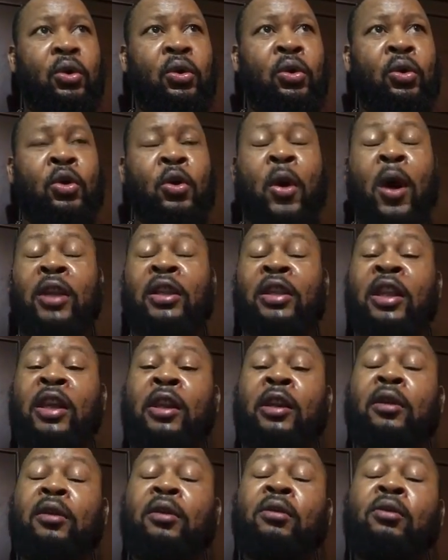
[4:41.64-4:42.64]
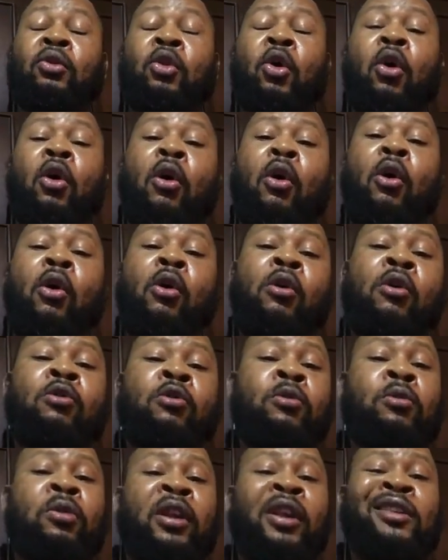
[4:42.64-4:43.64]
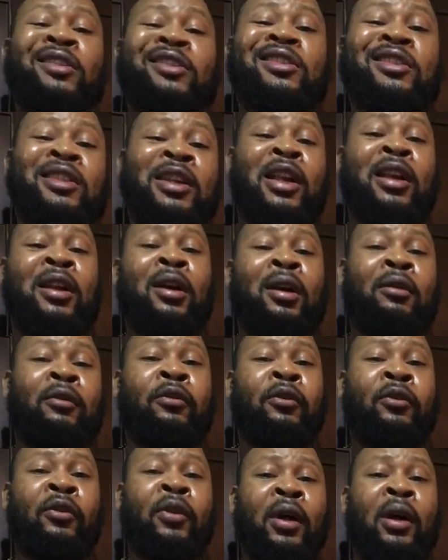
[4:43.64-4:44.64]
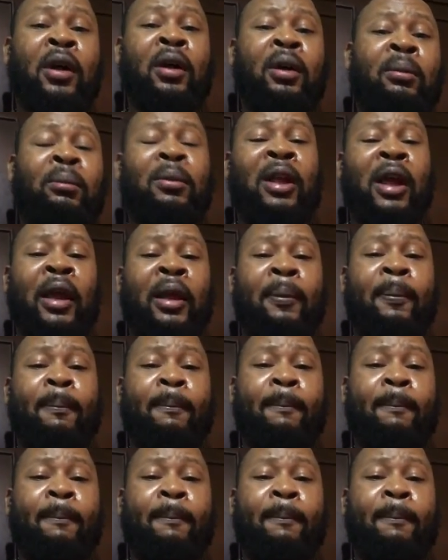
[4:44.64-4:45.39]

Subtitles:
I think the whole instead of like